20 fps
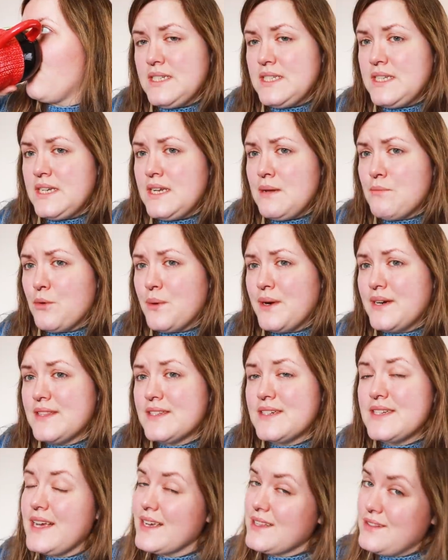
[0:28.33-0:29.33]
Tea number one of
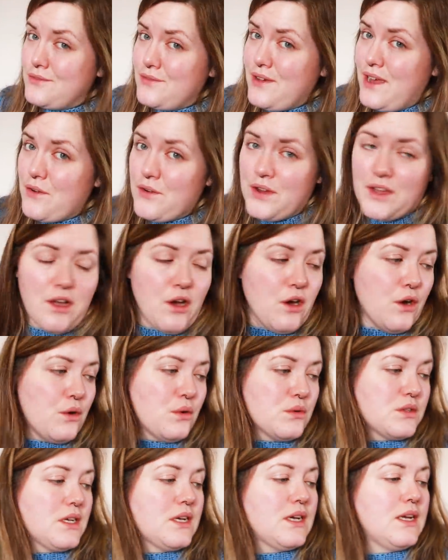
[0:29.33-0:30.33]
the day is very
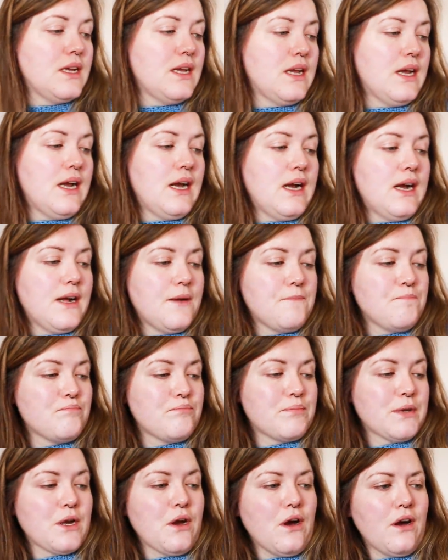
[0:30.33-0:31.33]
cold,
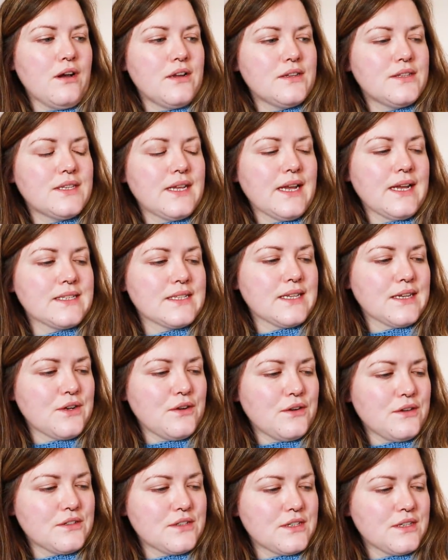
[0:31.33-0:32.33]
because as I
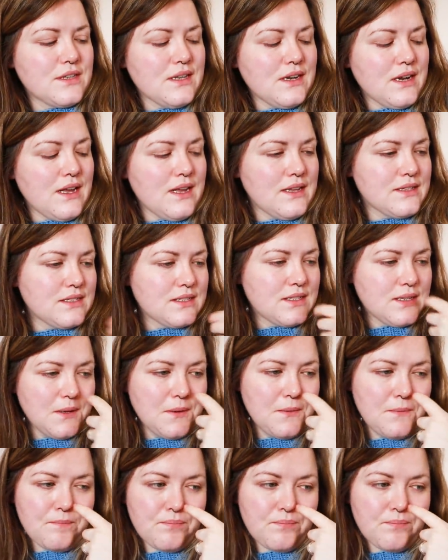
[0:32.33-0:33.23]
got to the last...